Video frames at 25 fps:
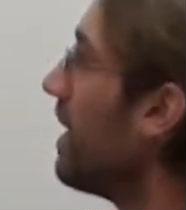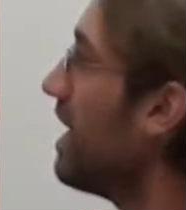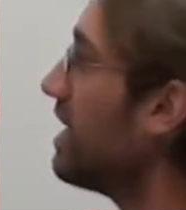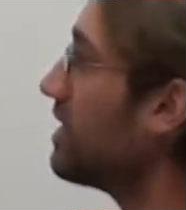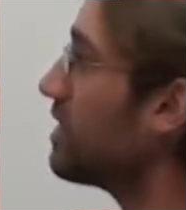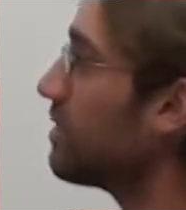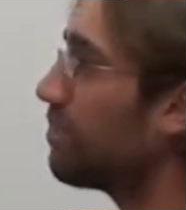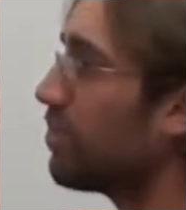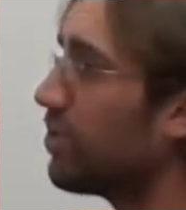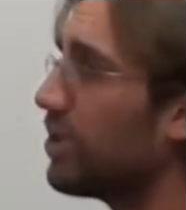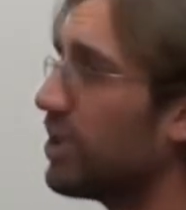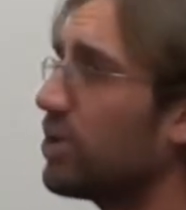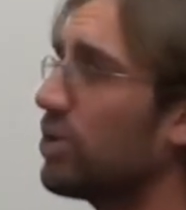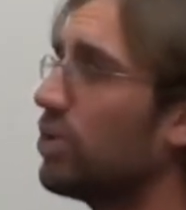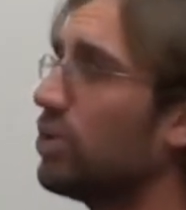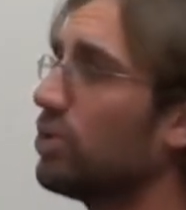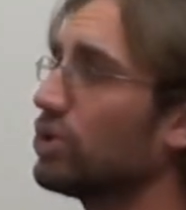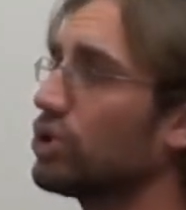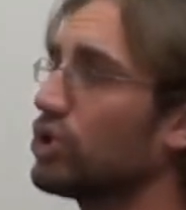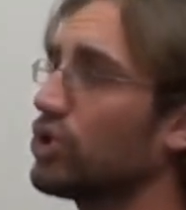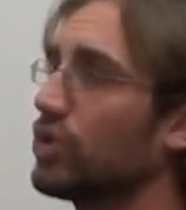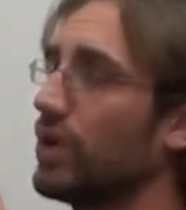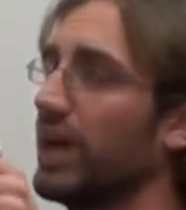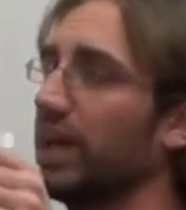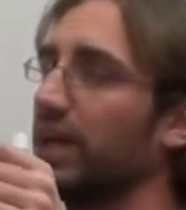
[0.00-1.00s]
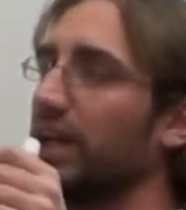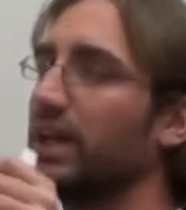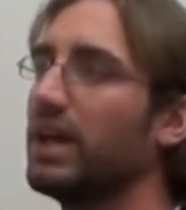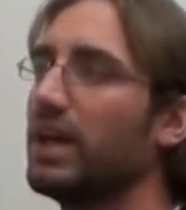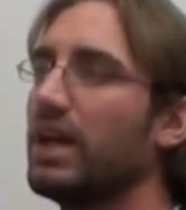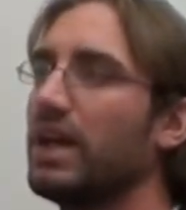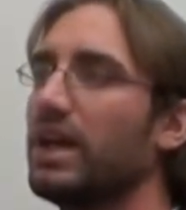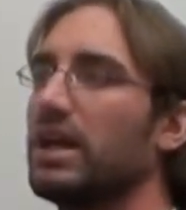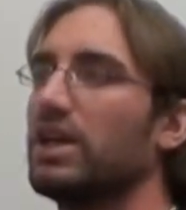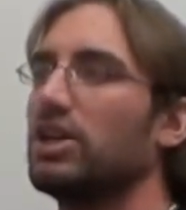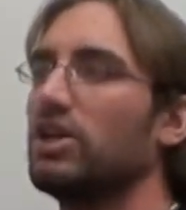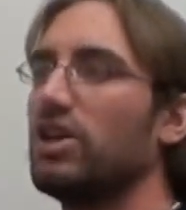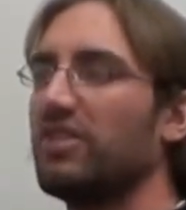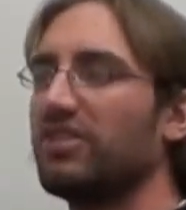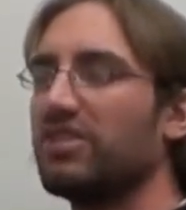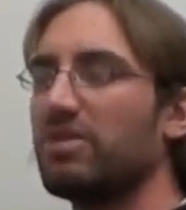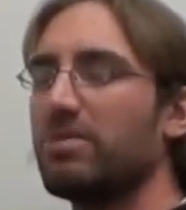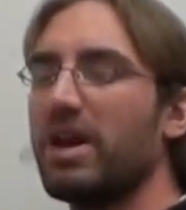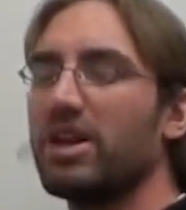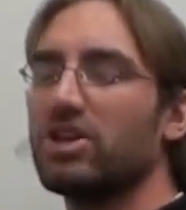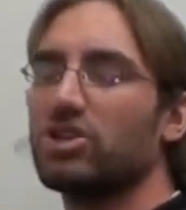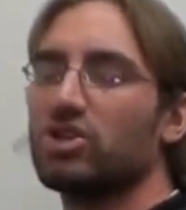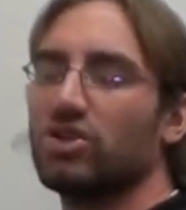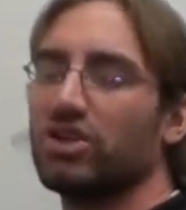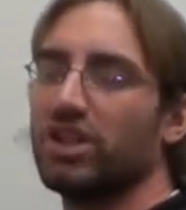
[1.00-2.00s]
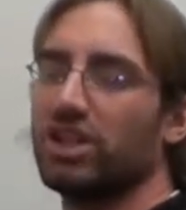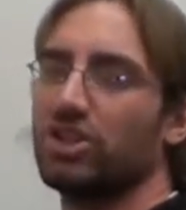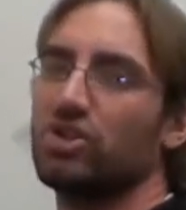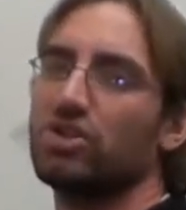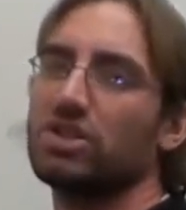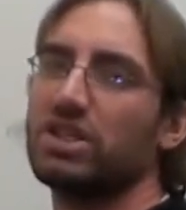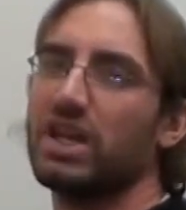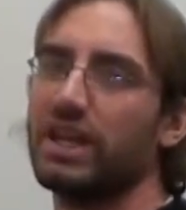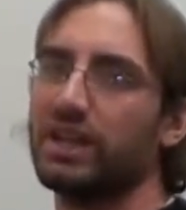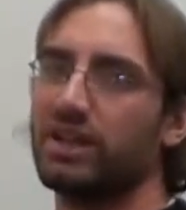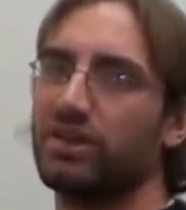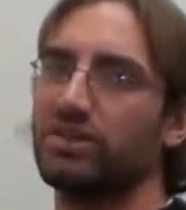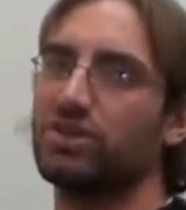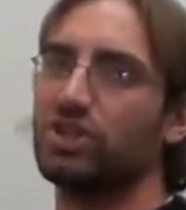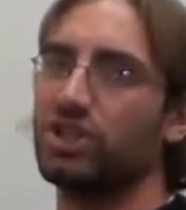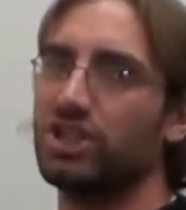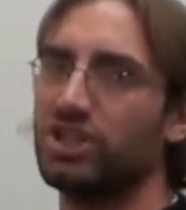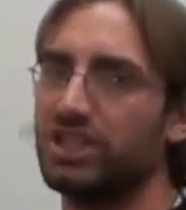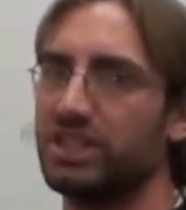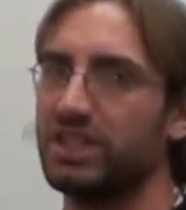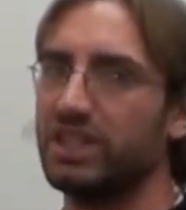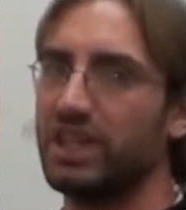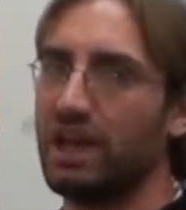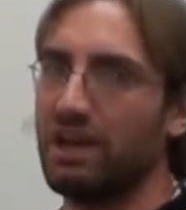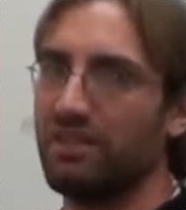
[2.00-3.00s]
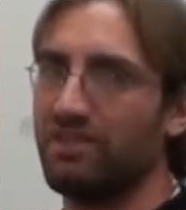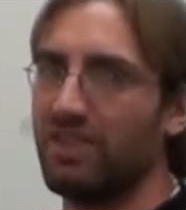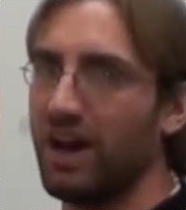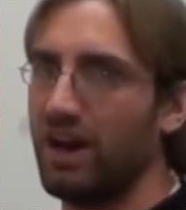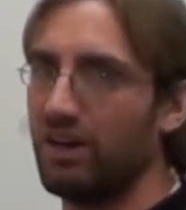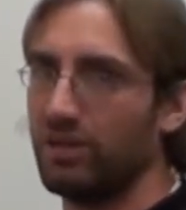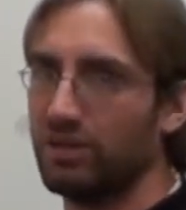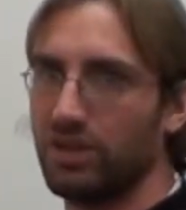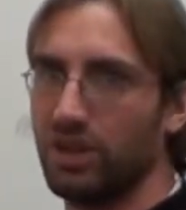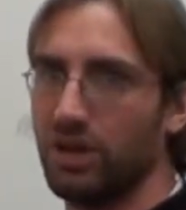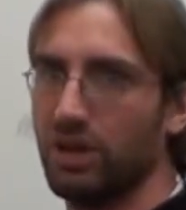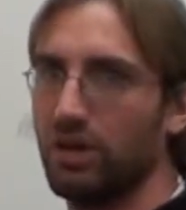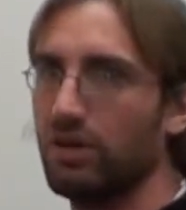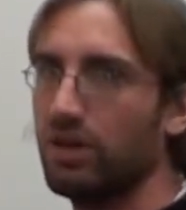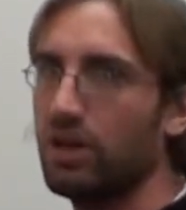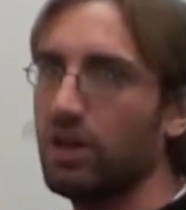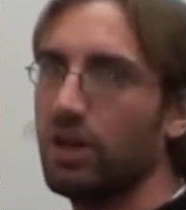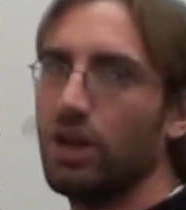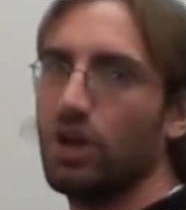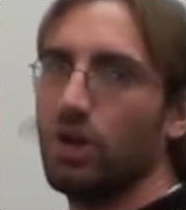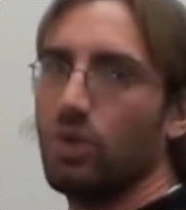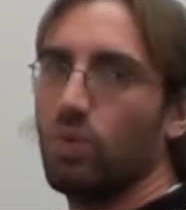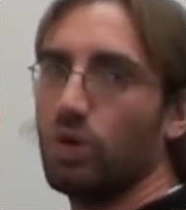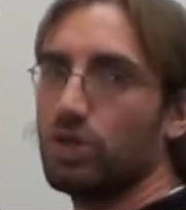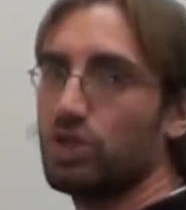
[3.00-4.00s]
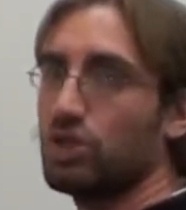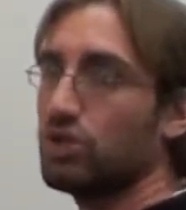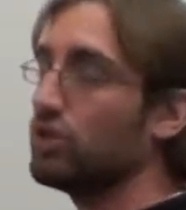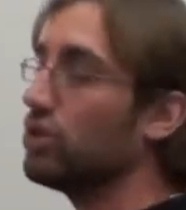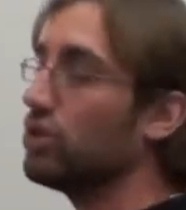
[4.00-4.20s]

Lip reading: It's a pretty cool trick. You have to make sure that you take your GCF out though. What